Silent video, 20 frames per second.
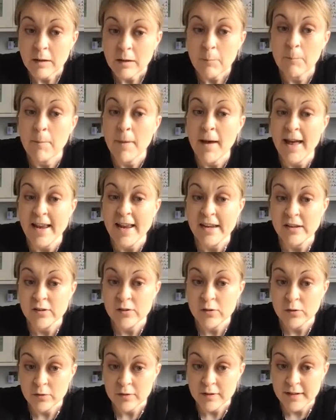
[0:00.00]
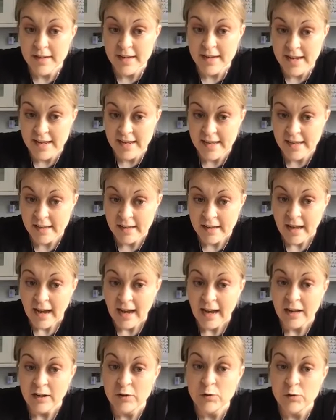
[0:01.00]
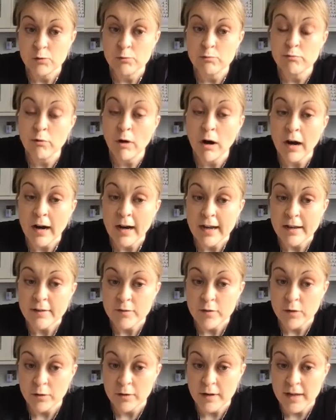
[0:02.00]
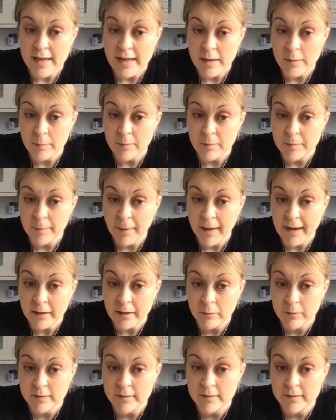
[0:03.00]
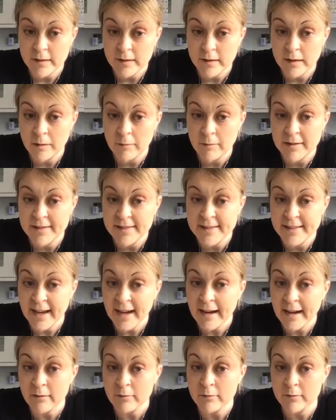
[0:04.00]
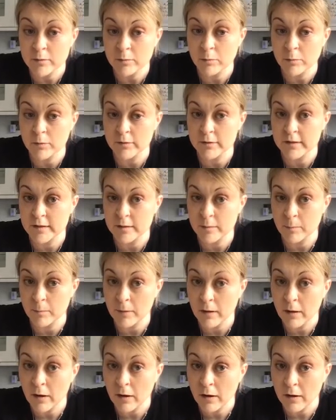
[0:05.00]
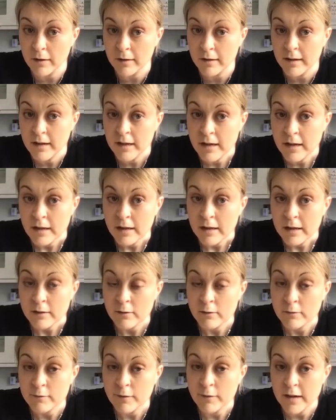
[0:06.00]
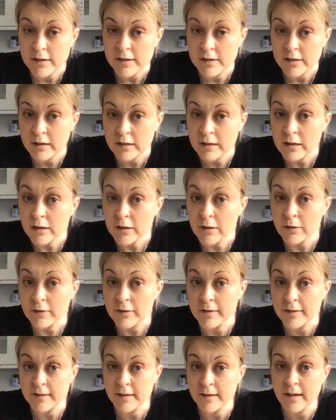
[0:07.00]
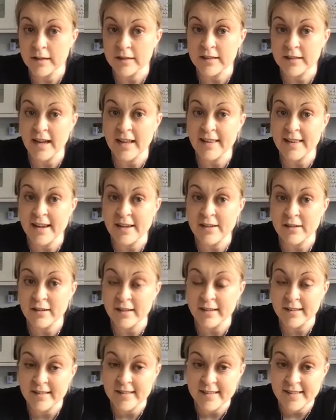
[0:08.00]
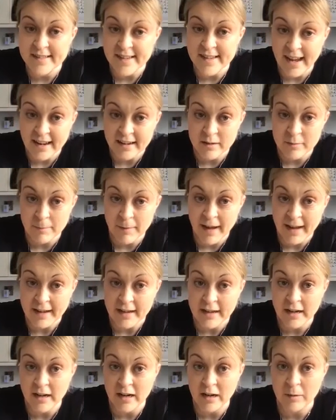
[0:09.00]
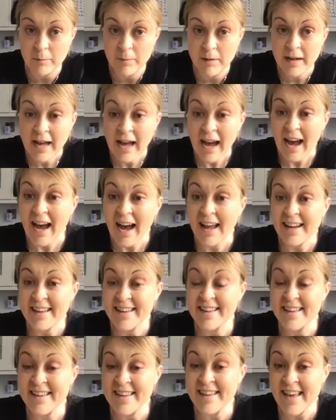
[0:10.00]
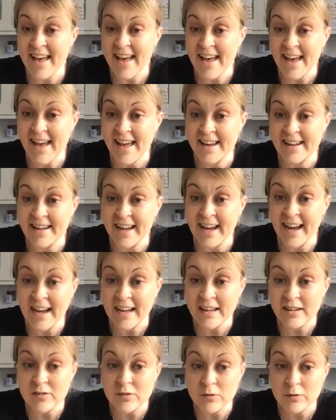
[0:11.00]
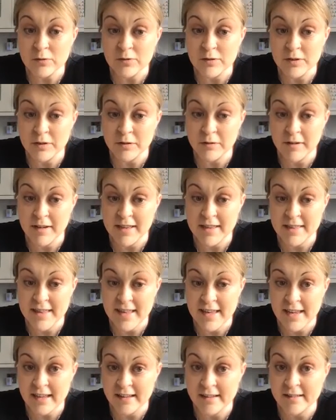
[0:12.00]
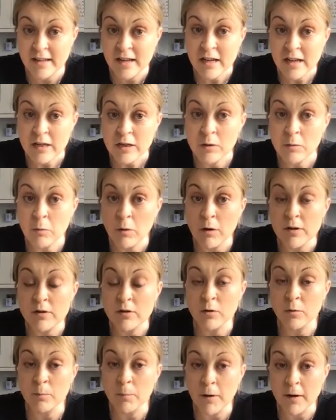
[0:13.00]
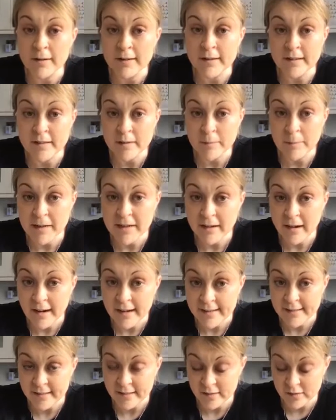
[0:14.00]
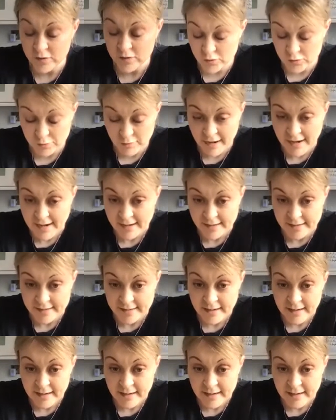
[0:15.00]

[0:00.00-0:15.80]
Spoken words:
bend your knee and drive your hips backwards to lower down towards the block. You'll find your glutes touch, and then you can stand back up. And again, as you're doing these, you want your body to be nice and straight,